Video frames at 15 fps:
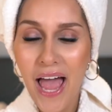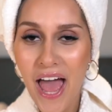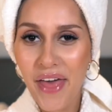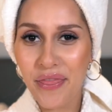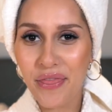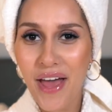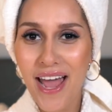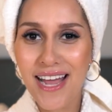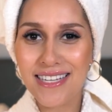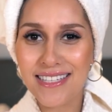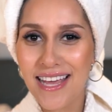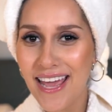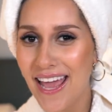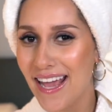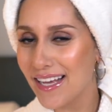And that is
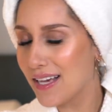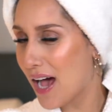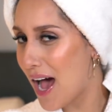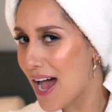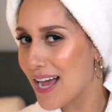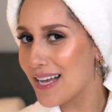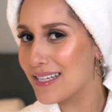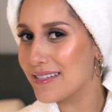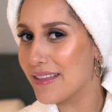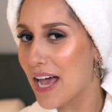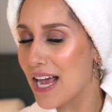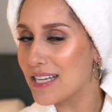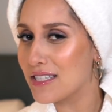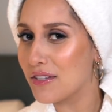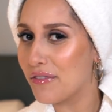it, guys.
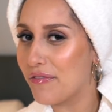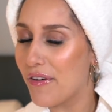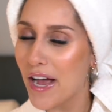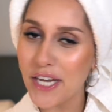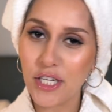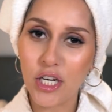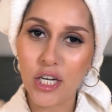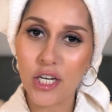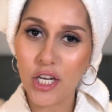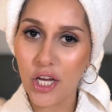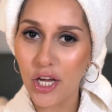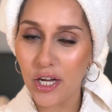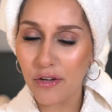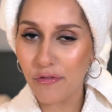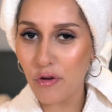That is the final
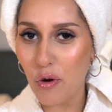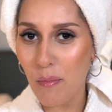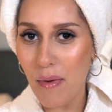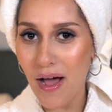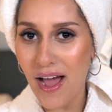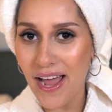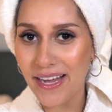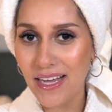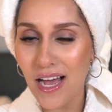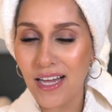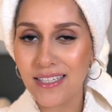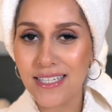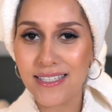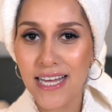look for my under